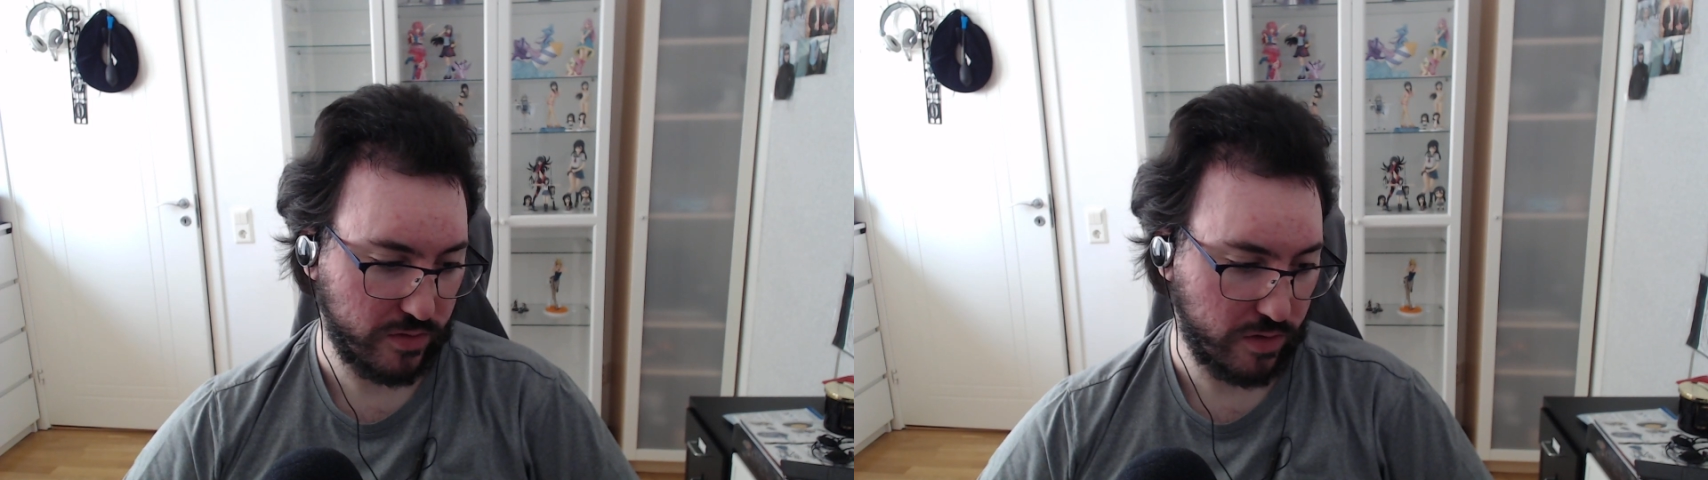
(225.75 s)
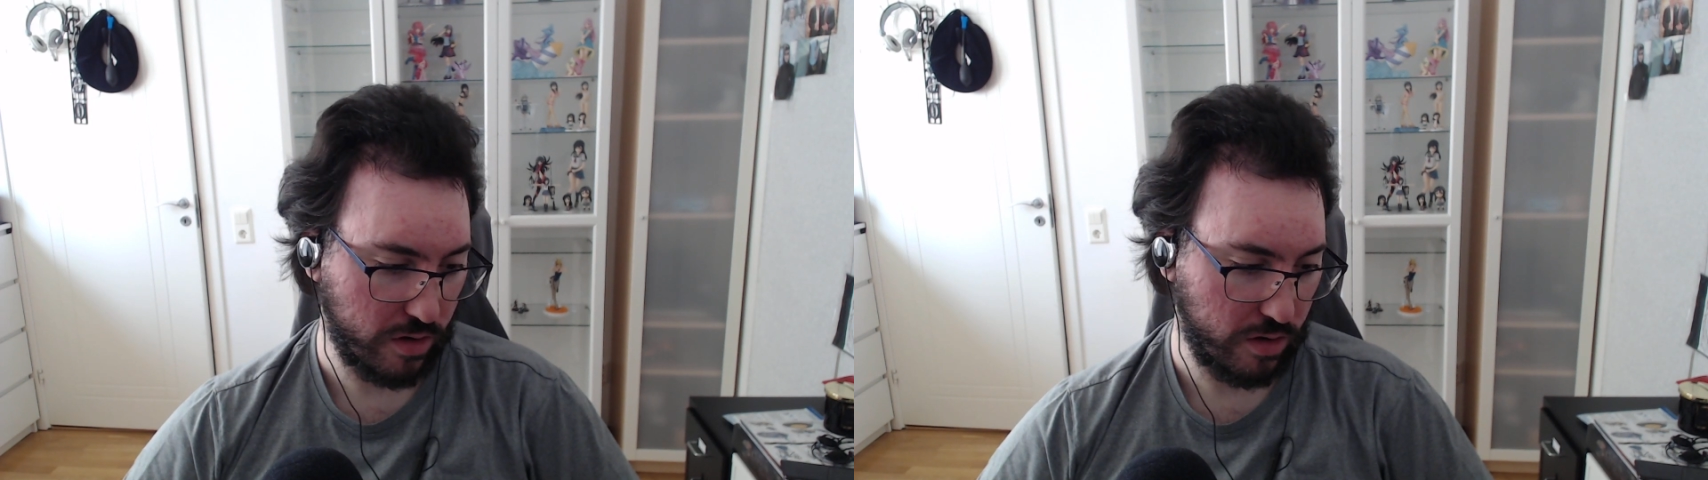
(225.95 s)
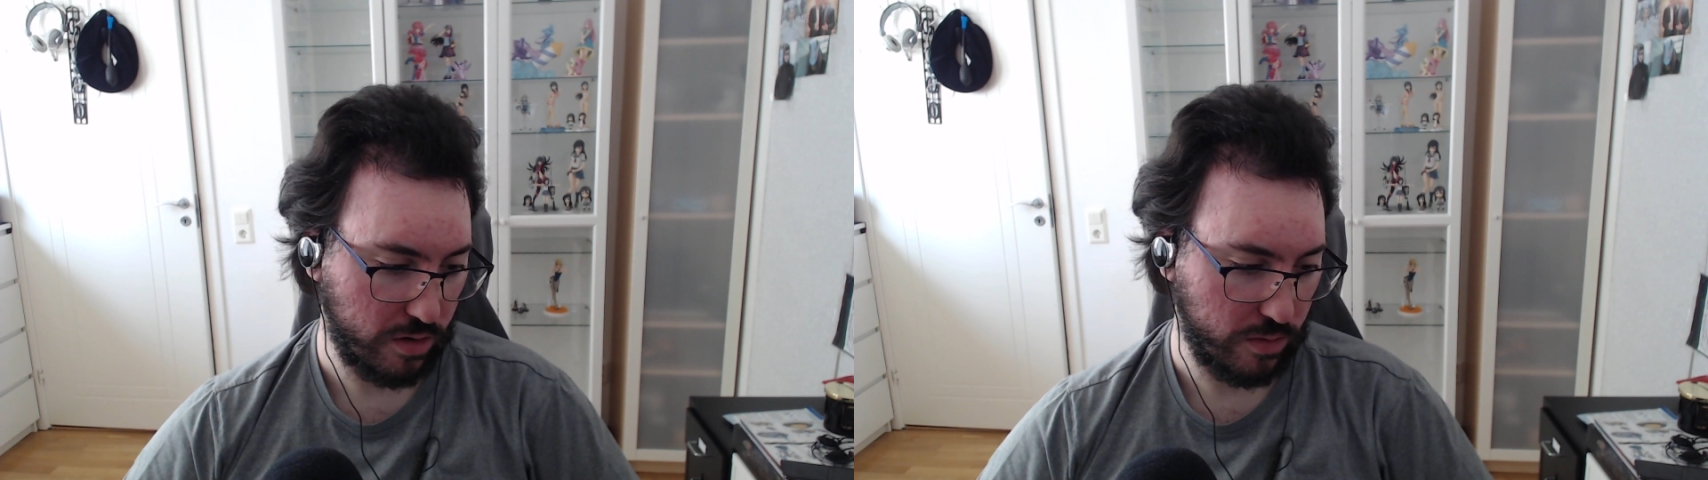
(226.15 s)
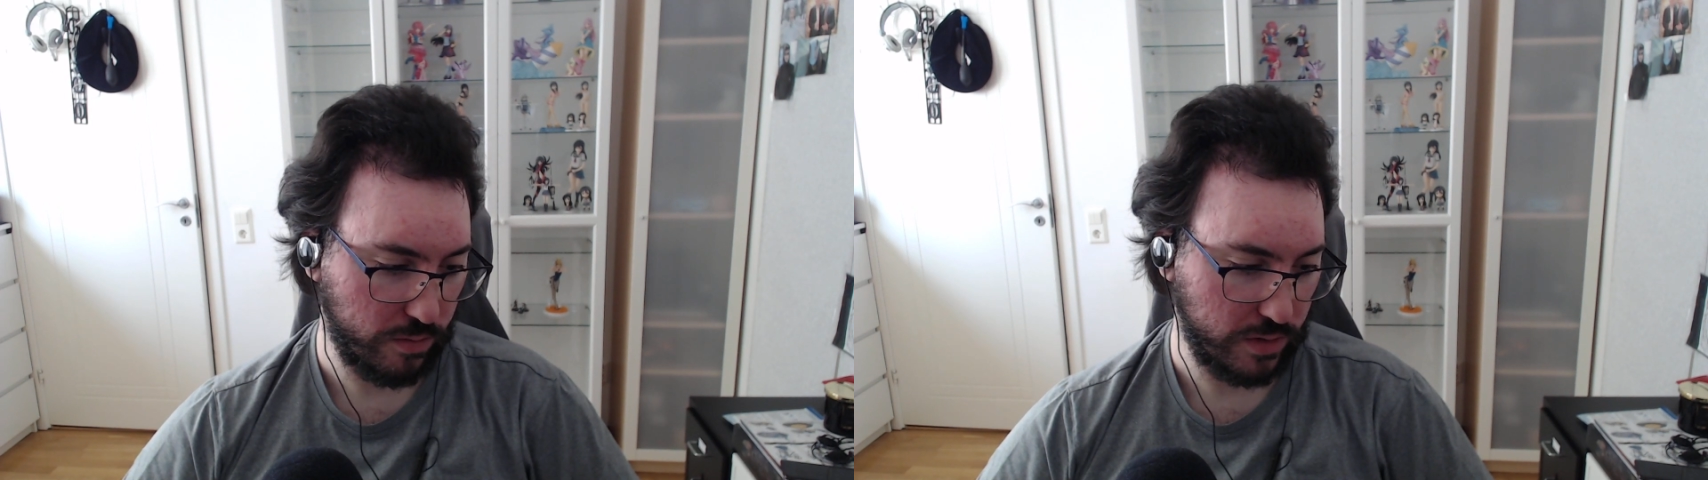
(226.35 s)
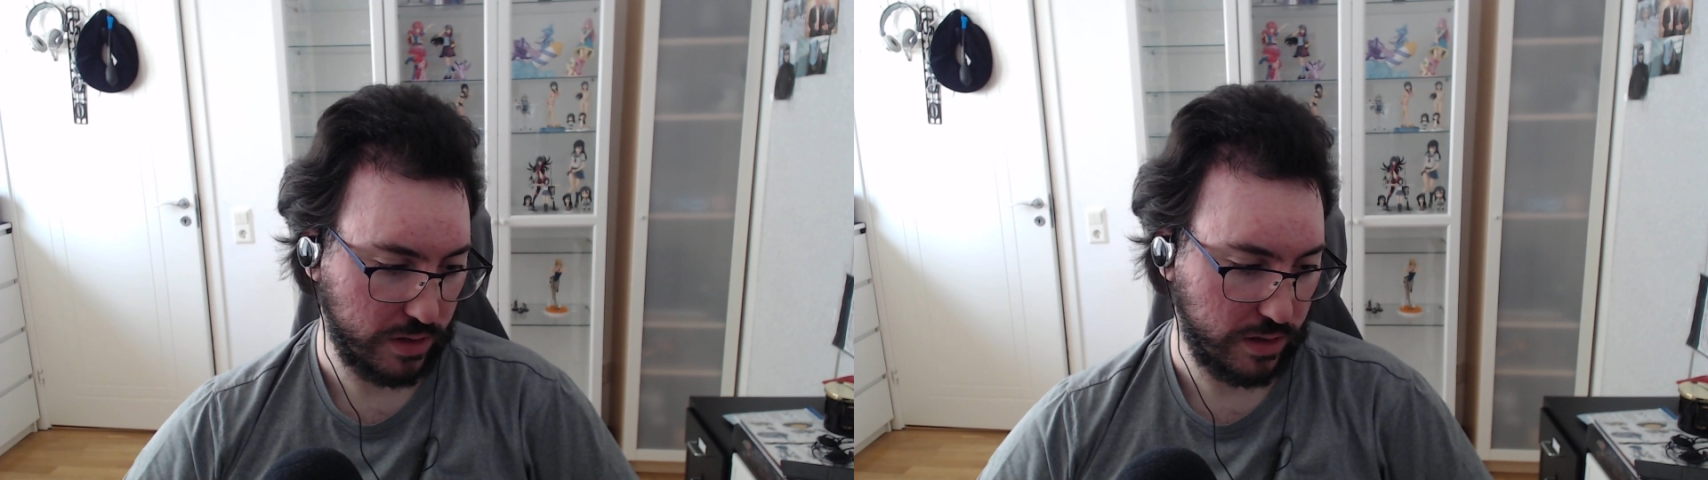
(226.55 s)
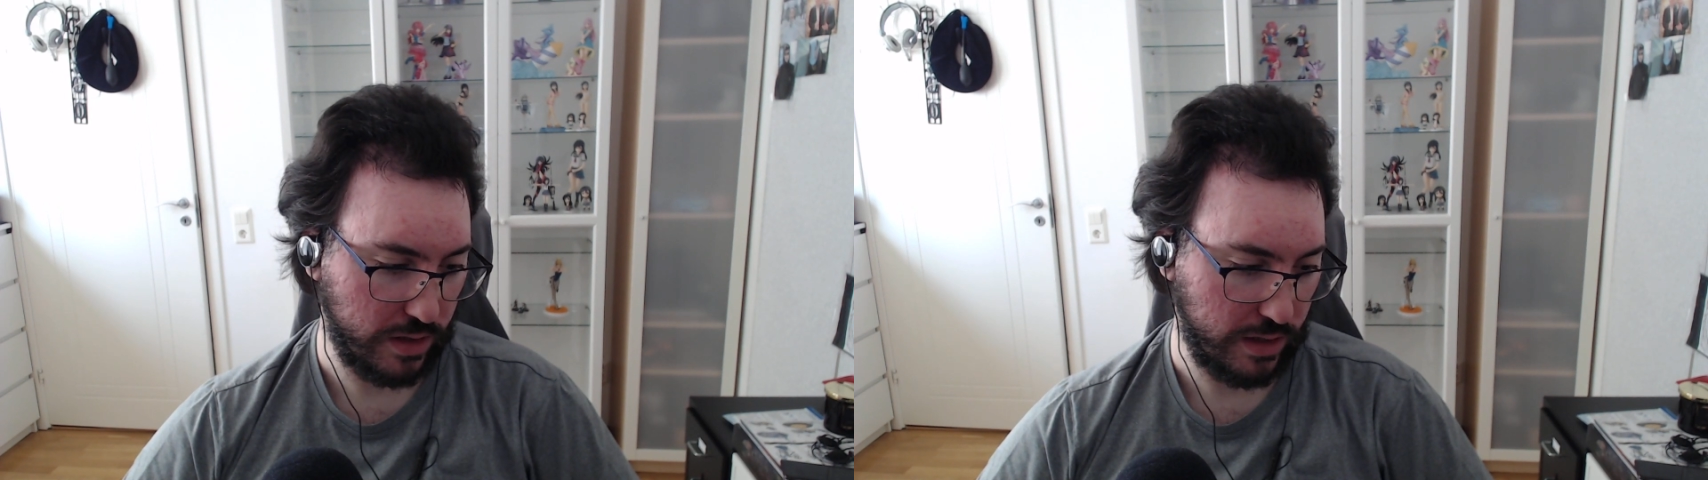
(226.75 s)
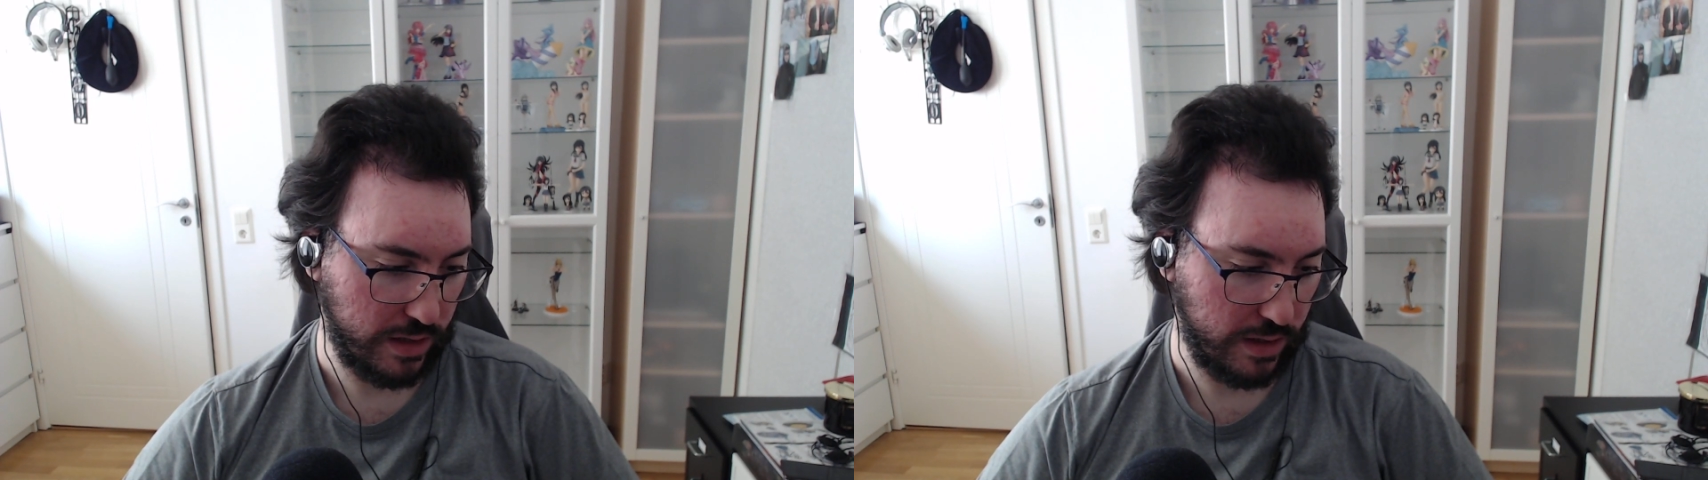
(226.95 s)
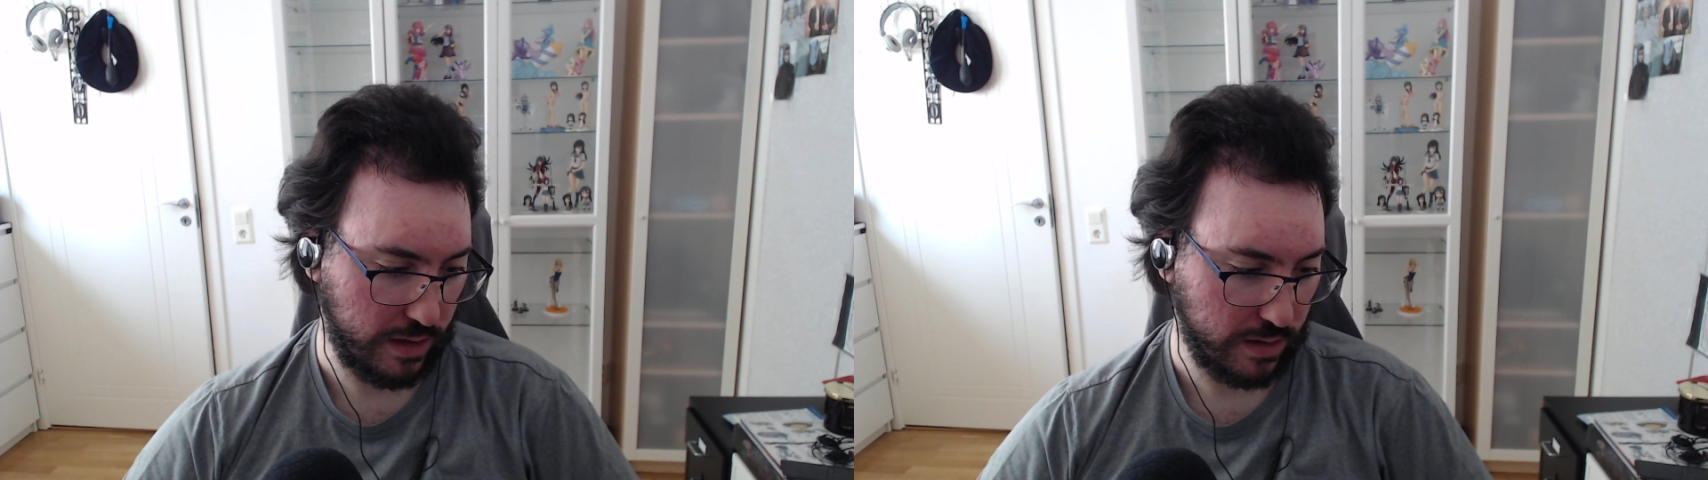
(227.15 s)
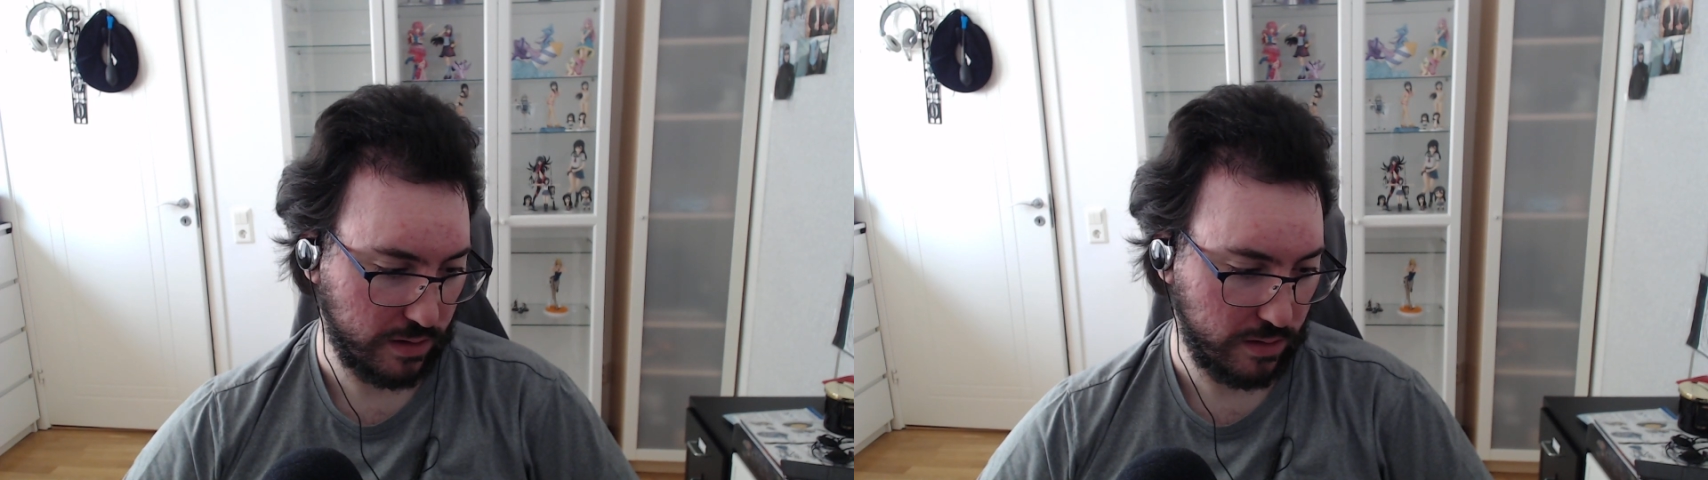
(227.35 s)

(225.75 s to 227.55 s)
from the